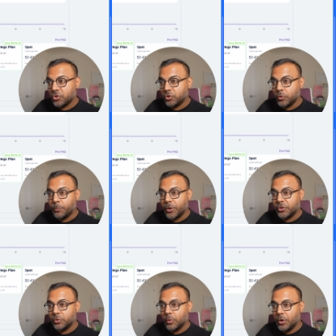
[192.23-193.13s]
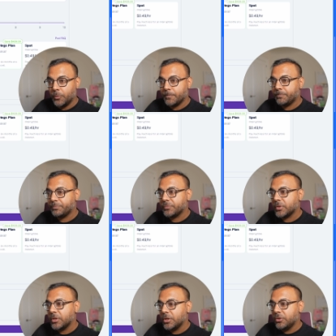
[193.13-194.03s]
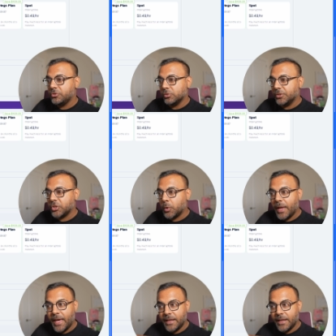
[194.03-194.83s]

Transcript: 2.20. So let's go ahead